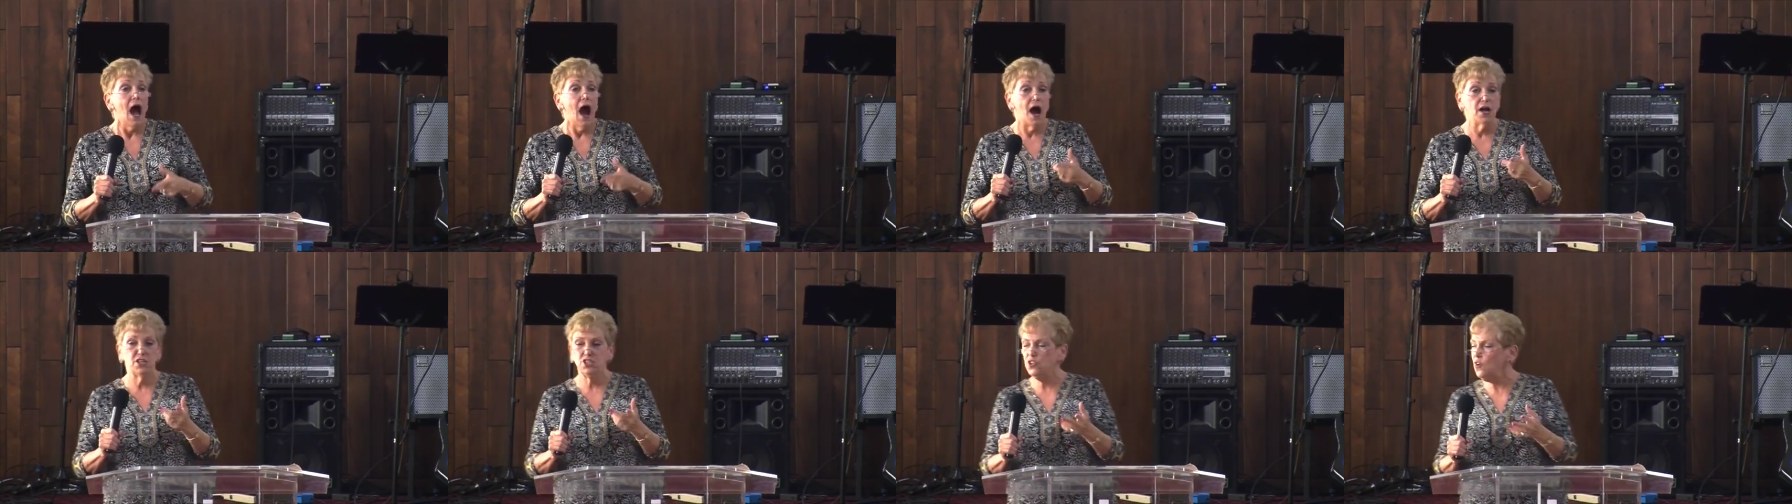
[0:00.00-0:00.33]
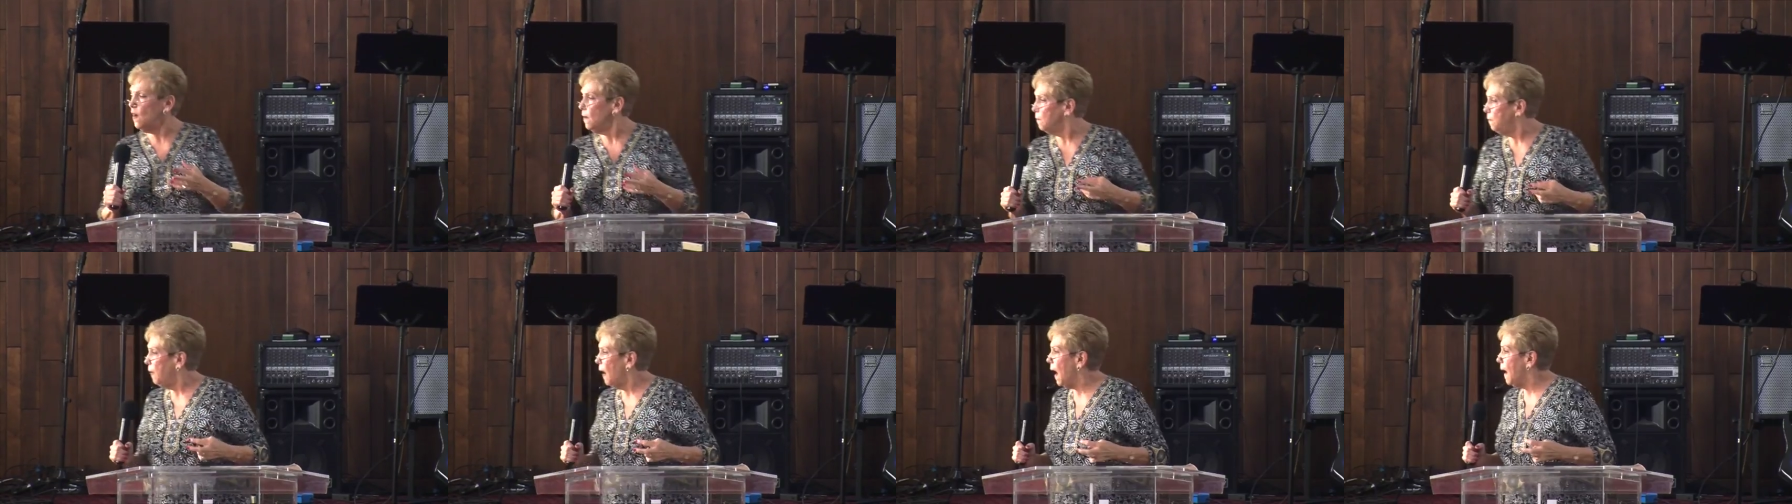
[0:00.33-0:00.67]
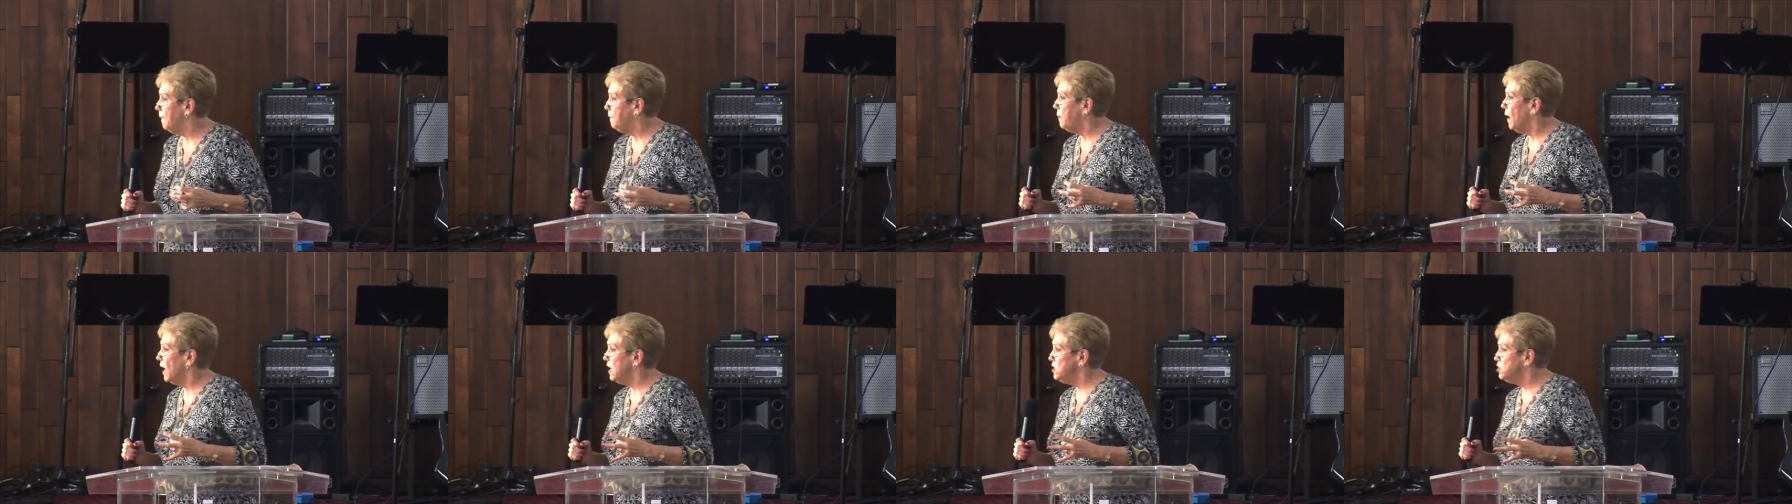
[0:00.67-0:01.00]
uh, do you have
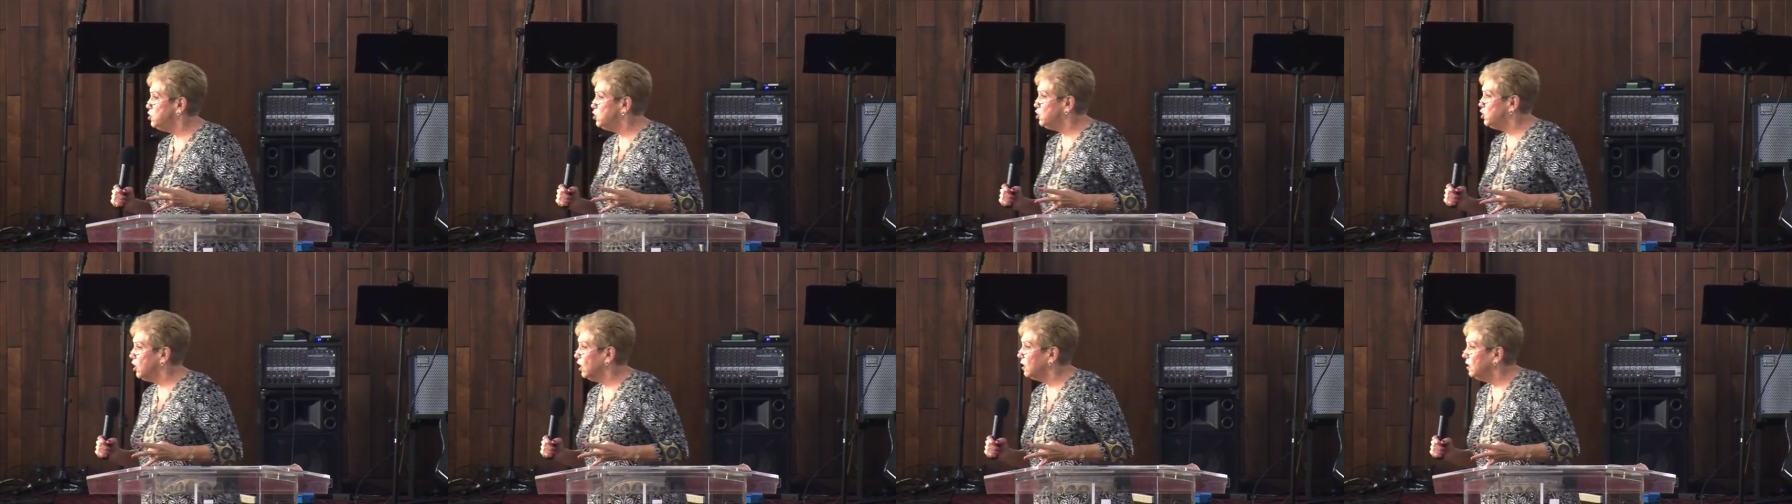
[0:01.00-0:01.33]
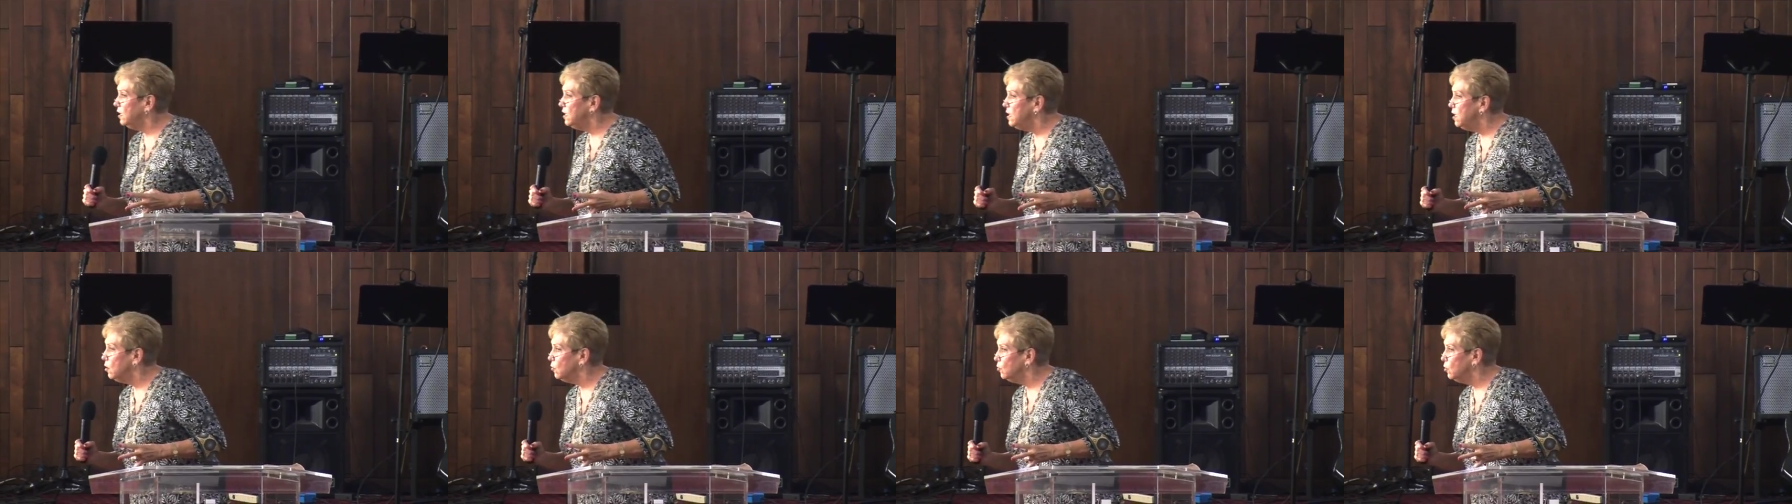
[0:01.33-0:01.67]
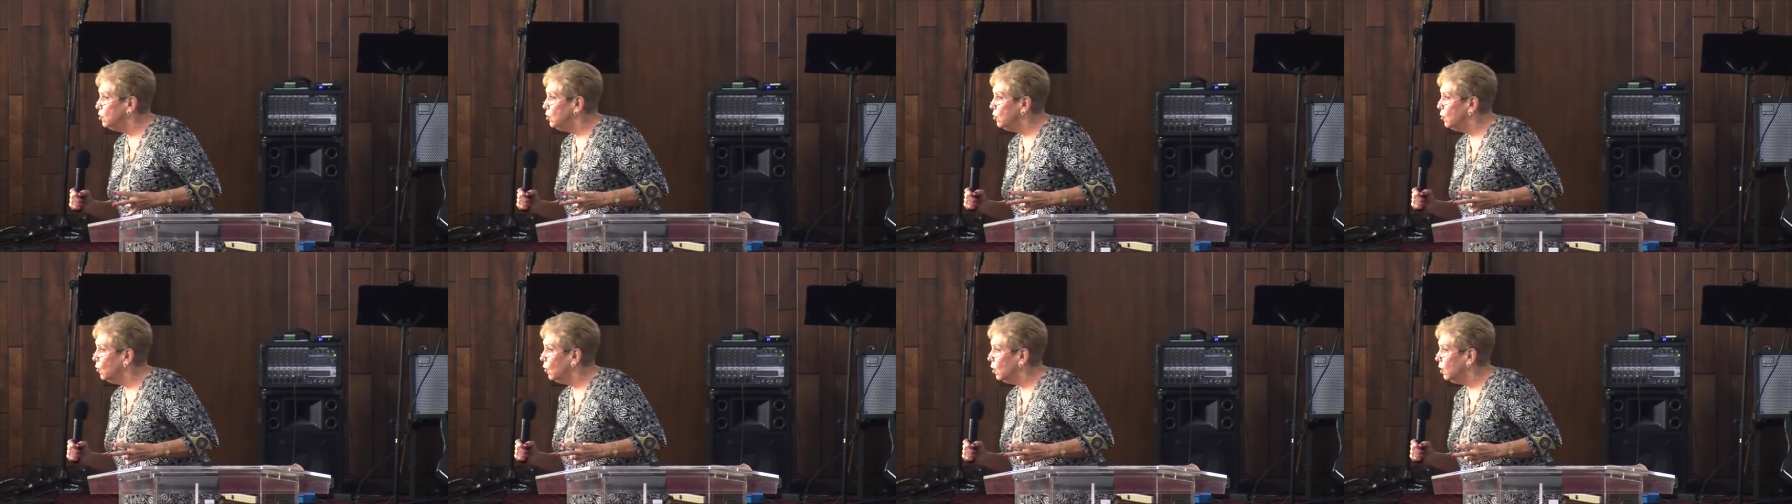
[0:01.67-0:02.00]
Popeyes chicken here
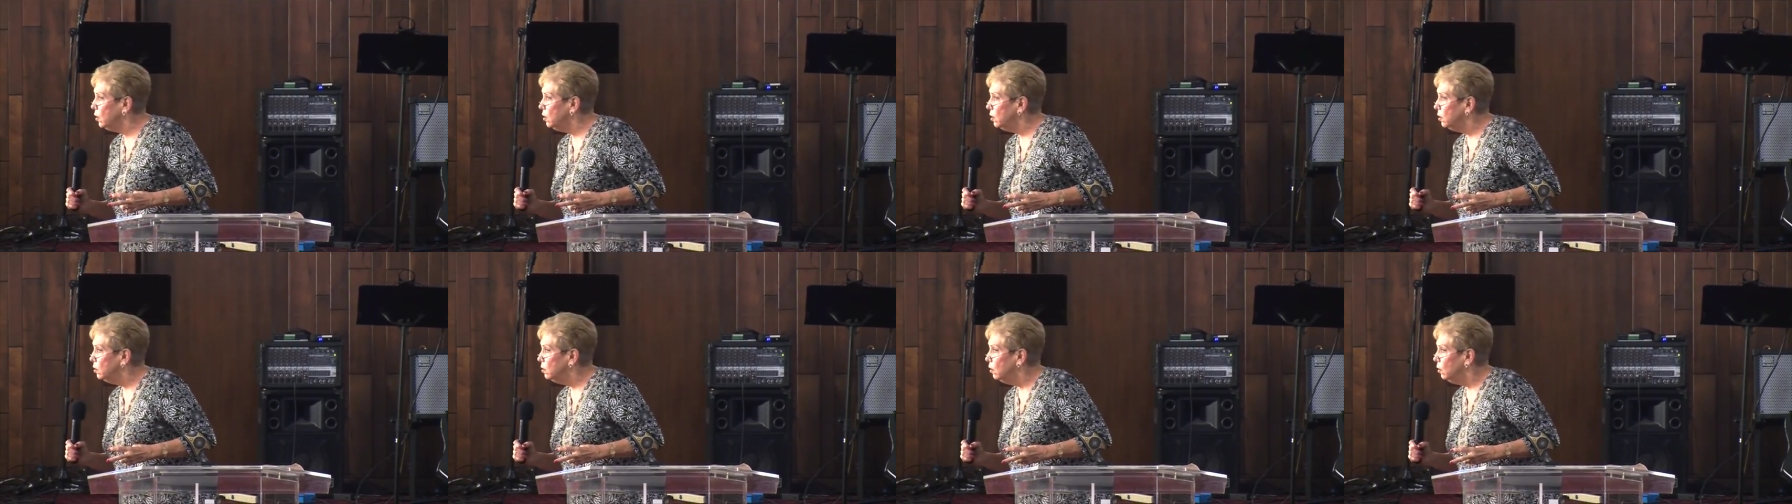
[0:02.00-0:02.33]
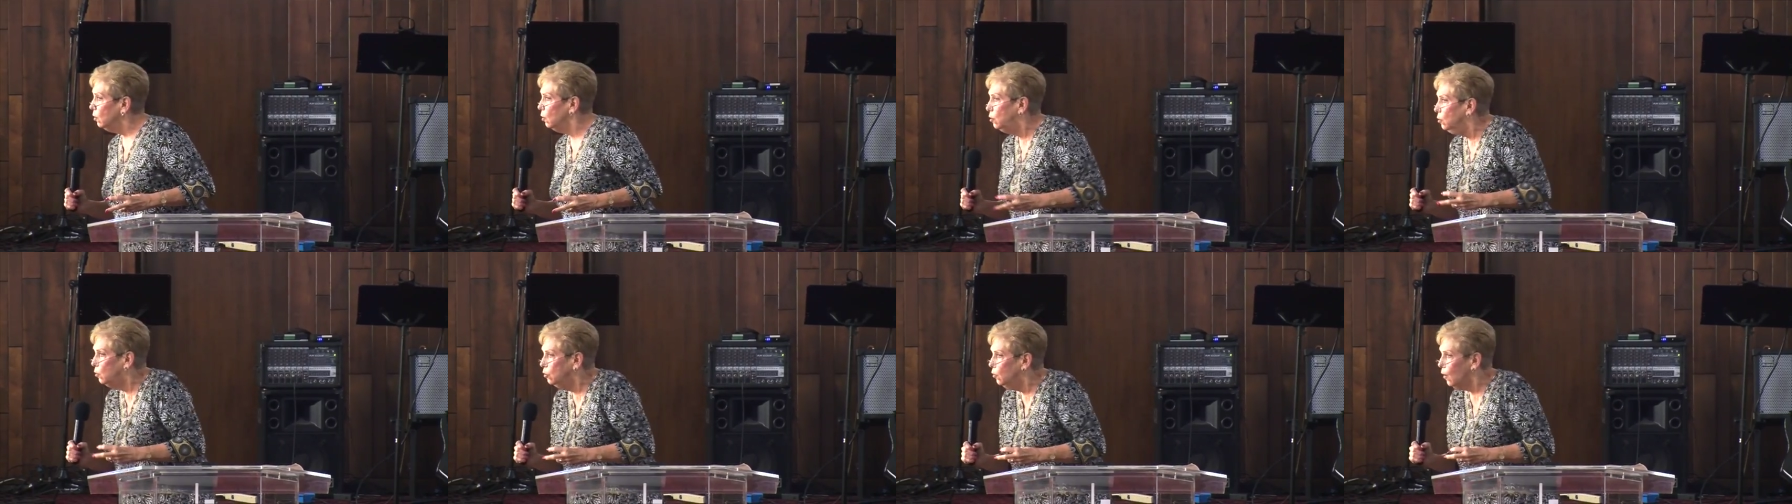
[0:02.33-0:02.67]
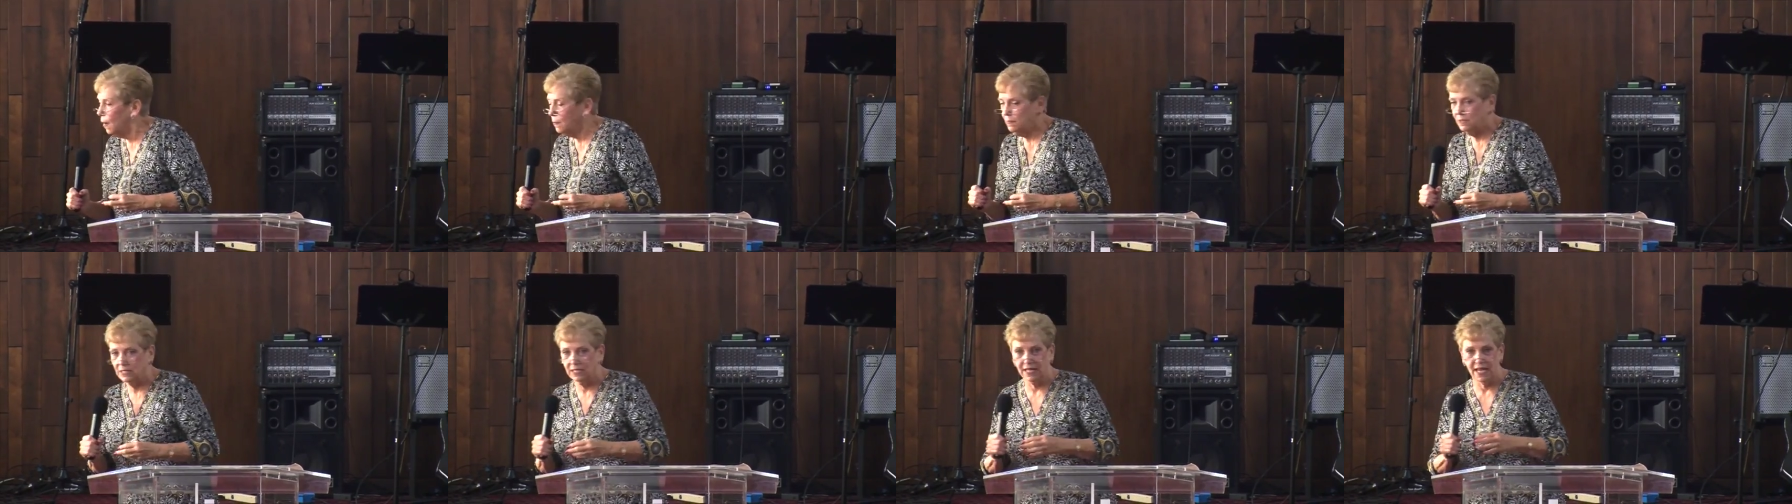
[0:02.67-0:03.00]
in New York? Yeah. Ooh,
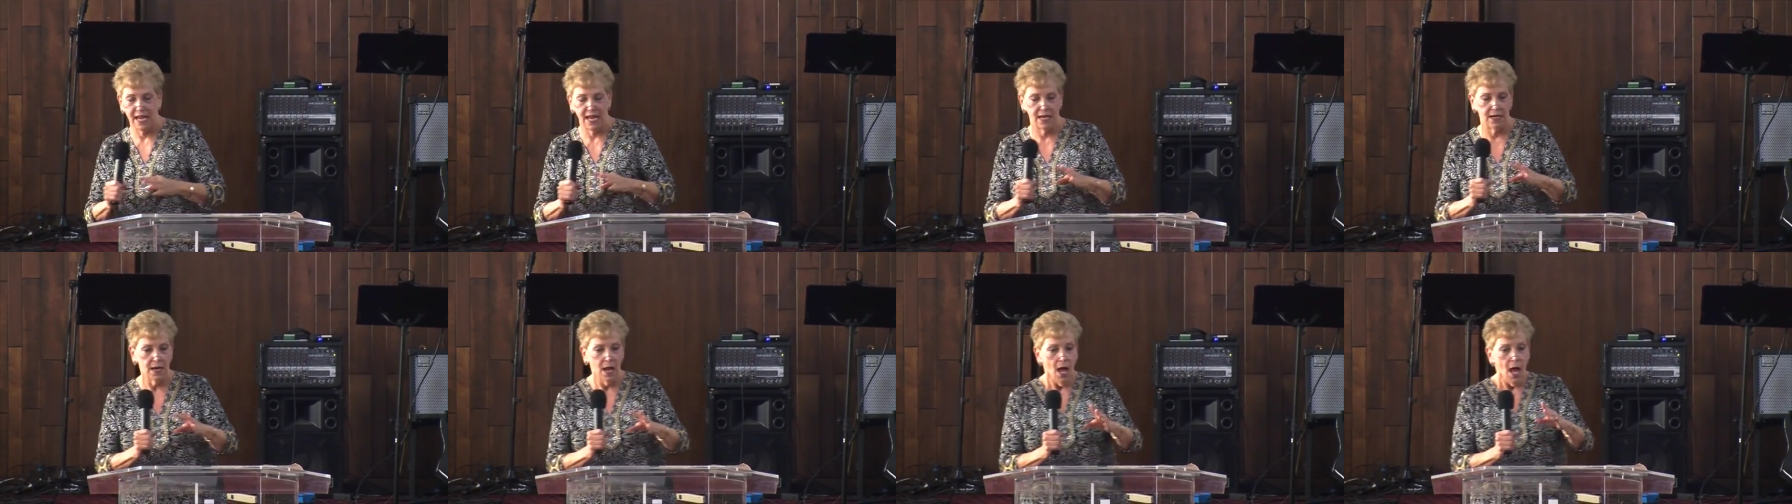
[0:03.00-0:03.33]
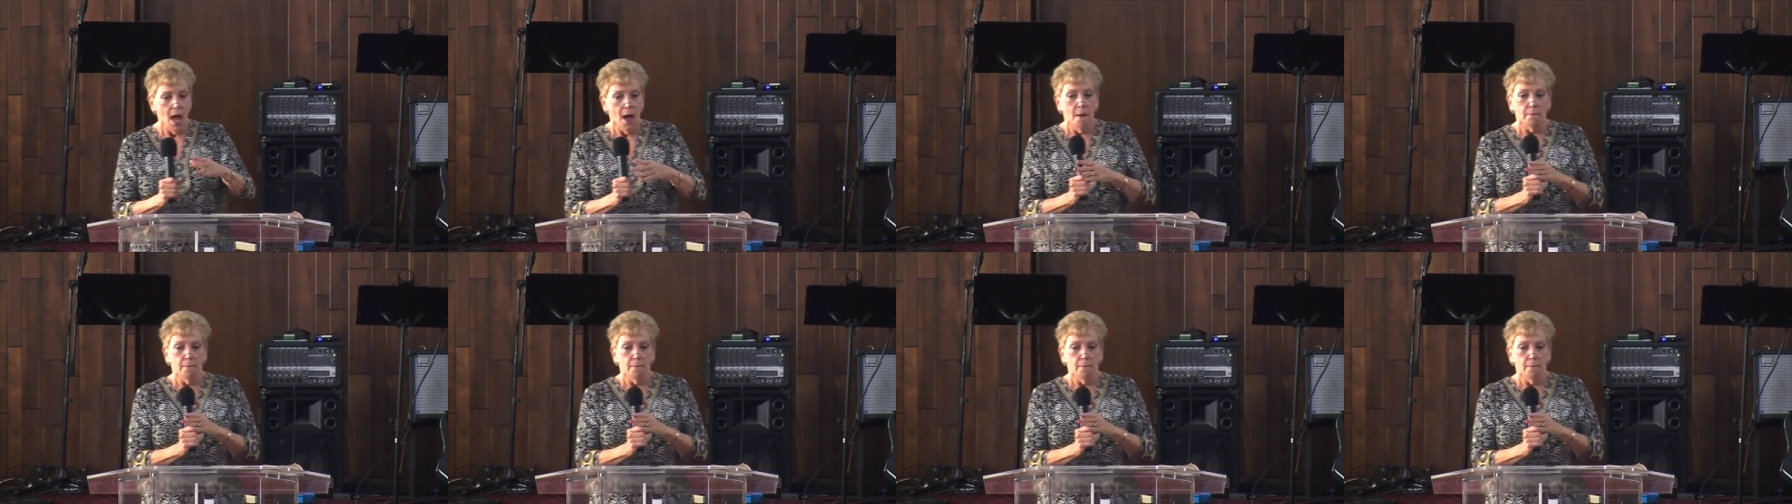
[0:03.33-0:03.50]
I'm glad.